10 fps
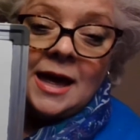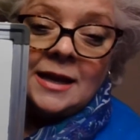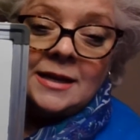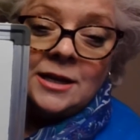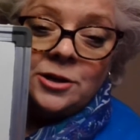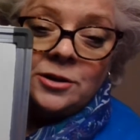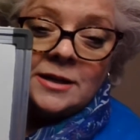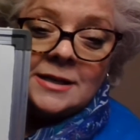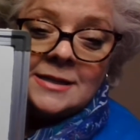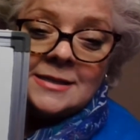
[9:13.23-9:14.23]
And
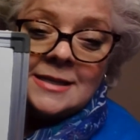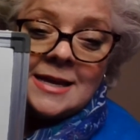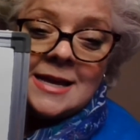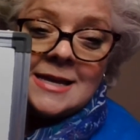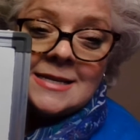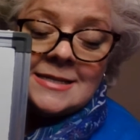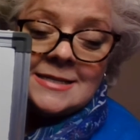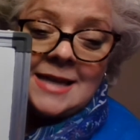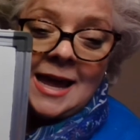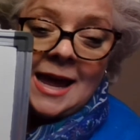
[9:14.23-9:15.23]
here is
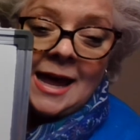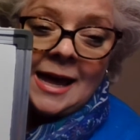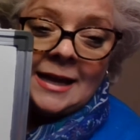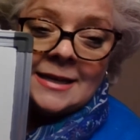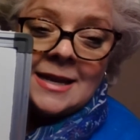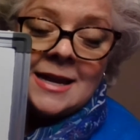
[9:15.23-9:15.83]
tan,